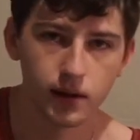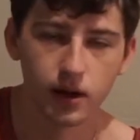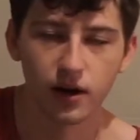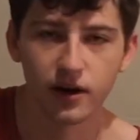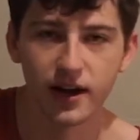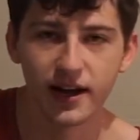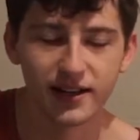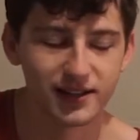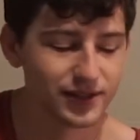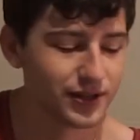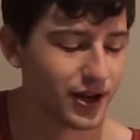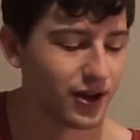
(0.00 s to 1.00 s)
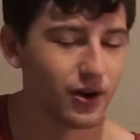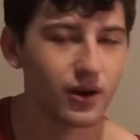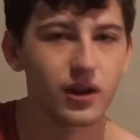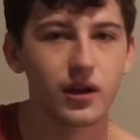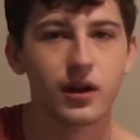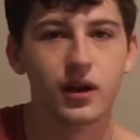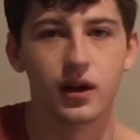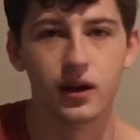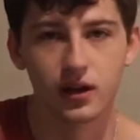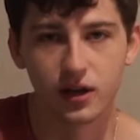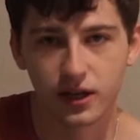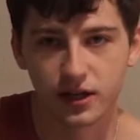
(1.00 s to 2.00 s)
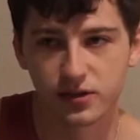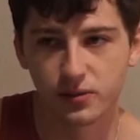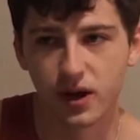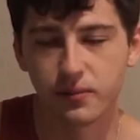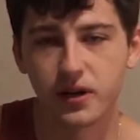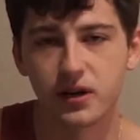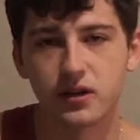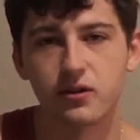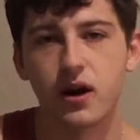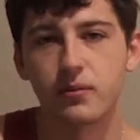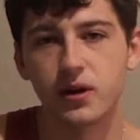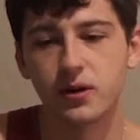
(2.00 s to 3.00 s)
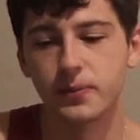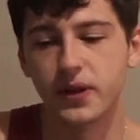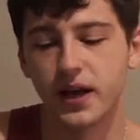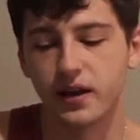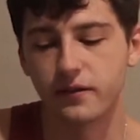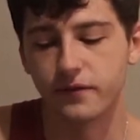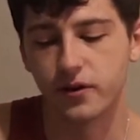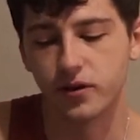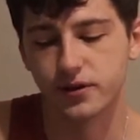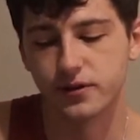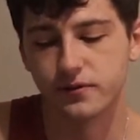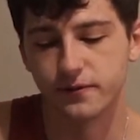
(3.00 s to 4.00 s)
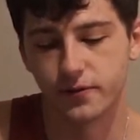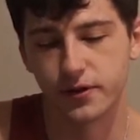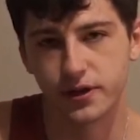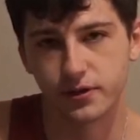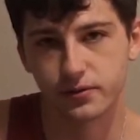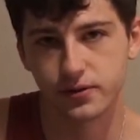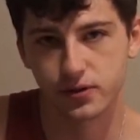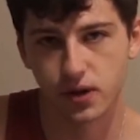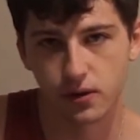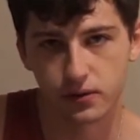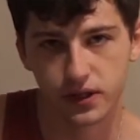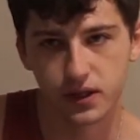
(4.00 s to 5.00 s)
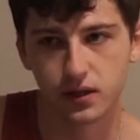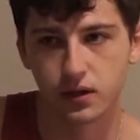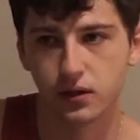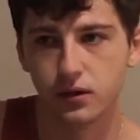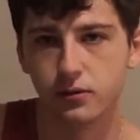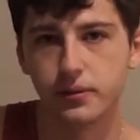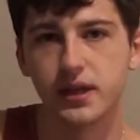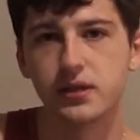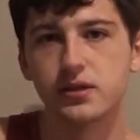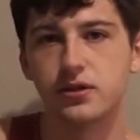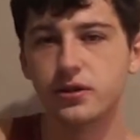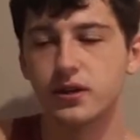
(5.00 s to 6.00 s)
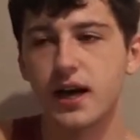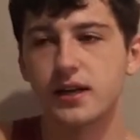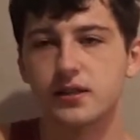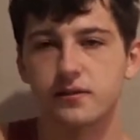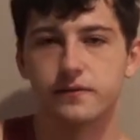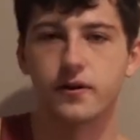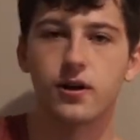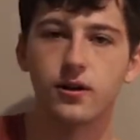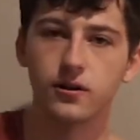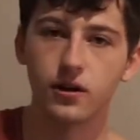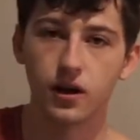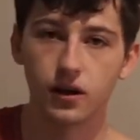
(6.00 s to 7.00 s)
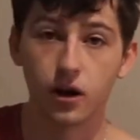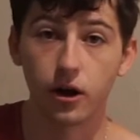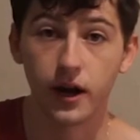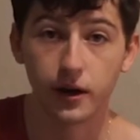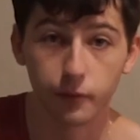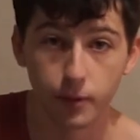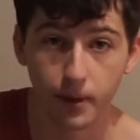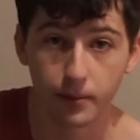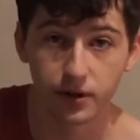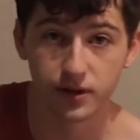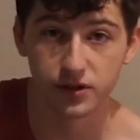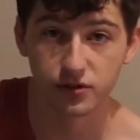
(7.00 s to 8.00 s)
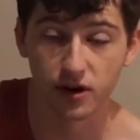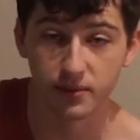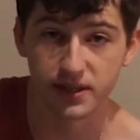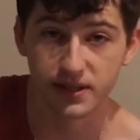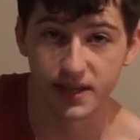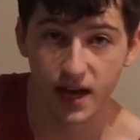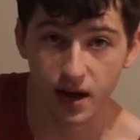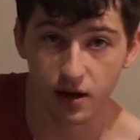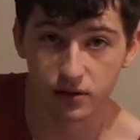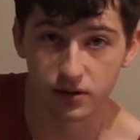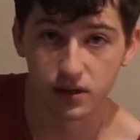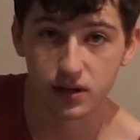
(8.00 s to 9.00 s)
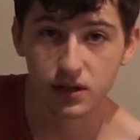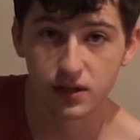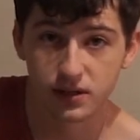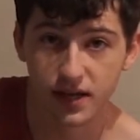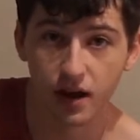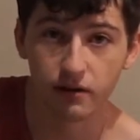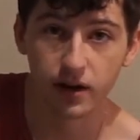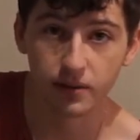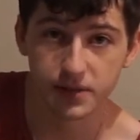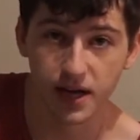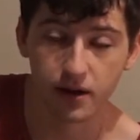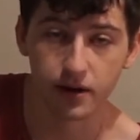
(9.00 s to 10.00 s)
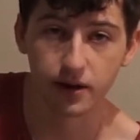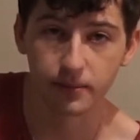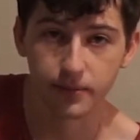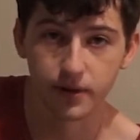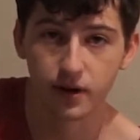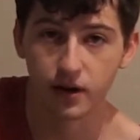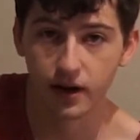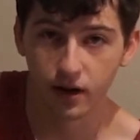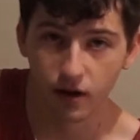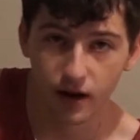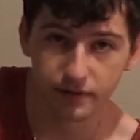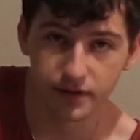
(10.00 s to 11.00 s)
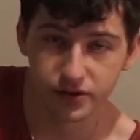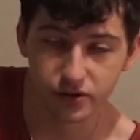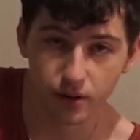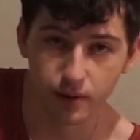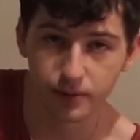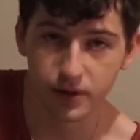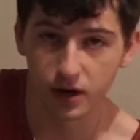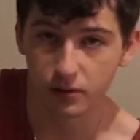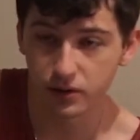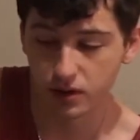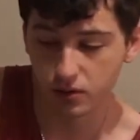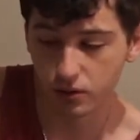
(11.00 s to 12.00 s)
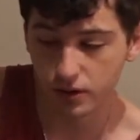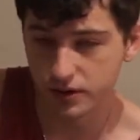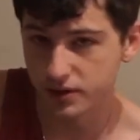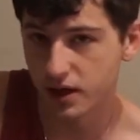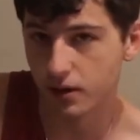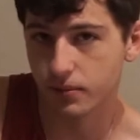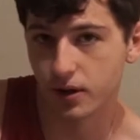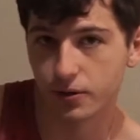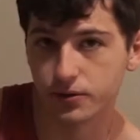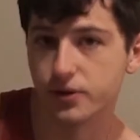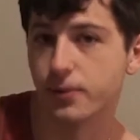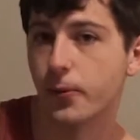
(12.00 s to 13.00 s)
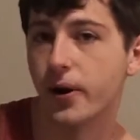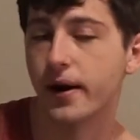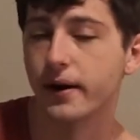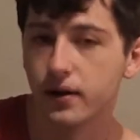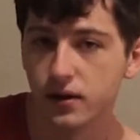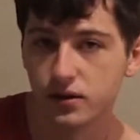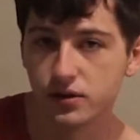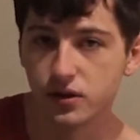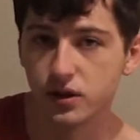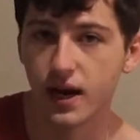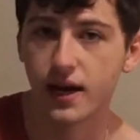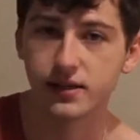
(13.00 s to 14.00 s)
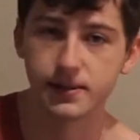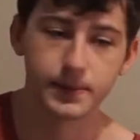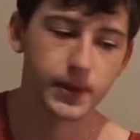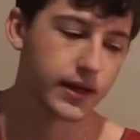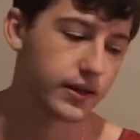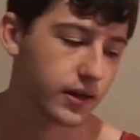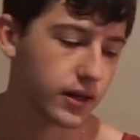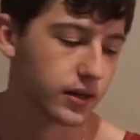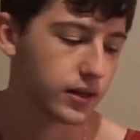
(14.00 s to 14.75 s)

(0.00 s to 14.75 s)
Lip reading: Alright, so here's what I'm going to do. I'm going to play the verse for you slowly, a little bit, so you guys can follow along. Alright, remember the strum is down, down, up, down, up. Alright, I'll have the strum up there with the chords down below somewhere, so you guys can play along.